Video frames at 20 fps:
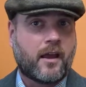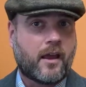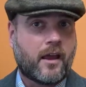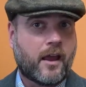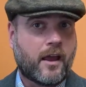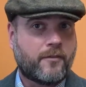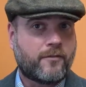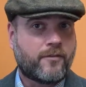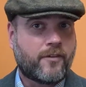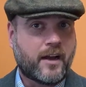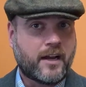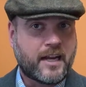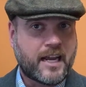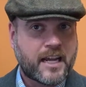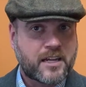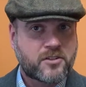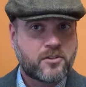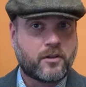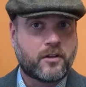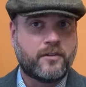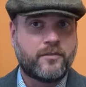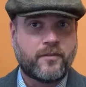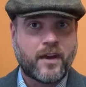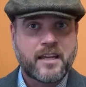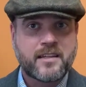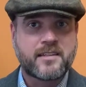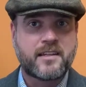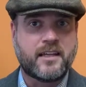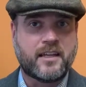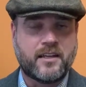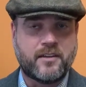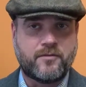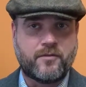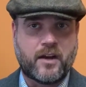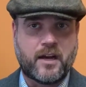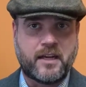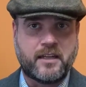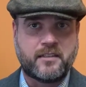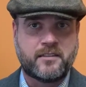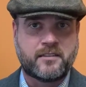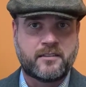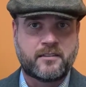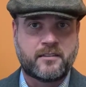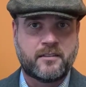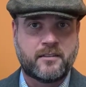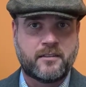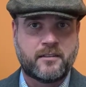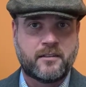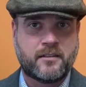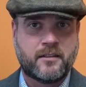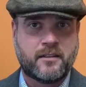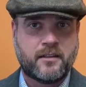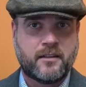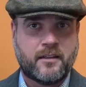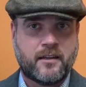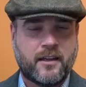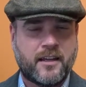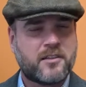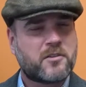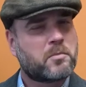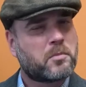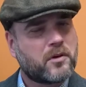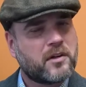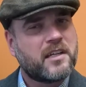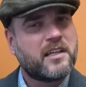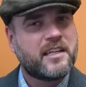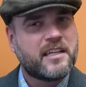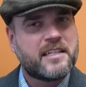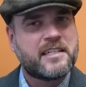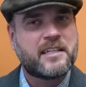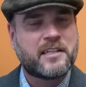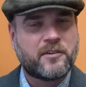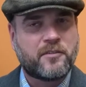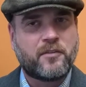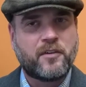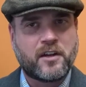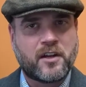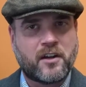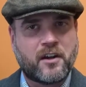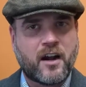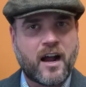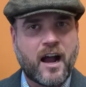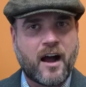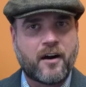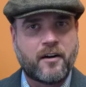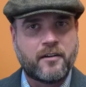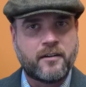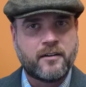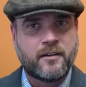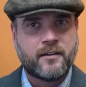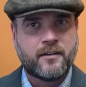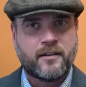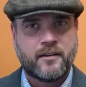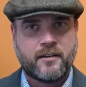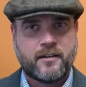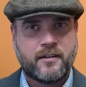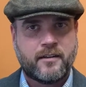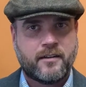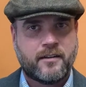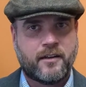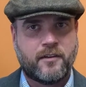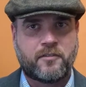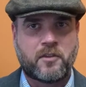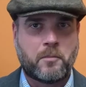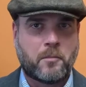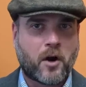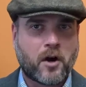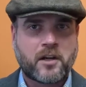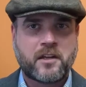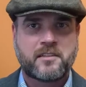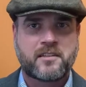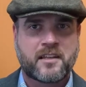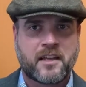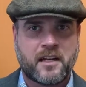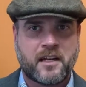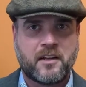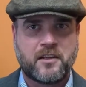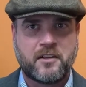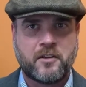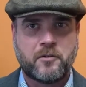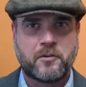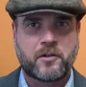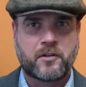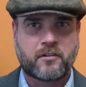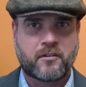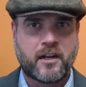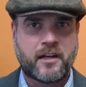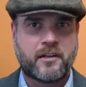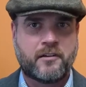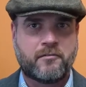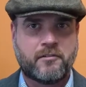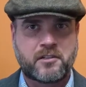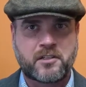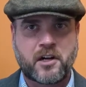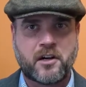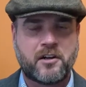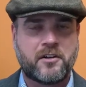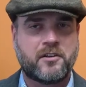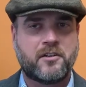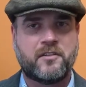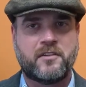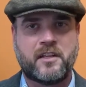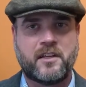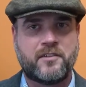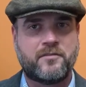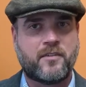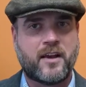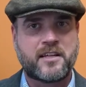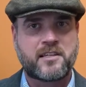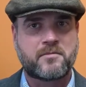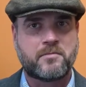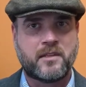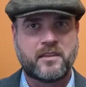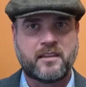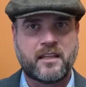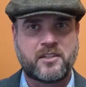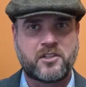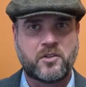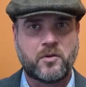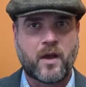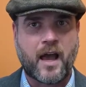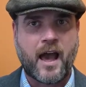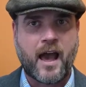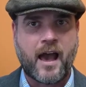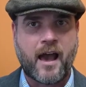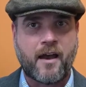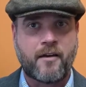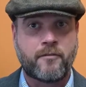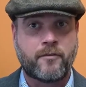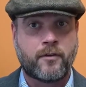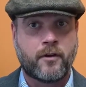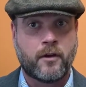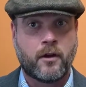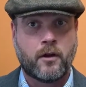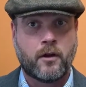and financial investing advice, it's pretty easy to figure out if the market's going to yield a greater return on the investment that you have.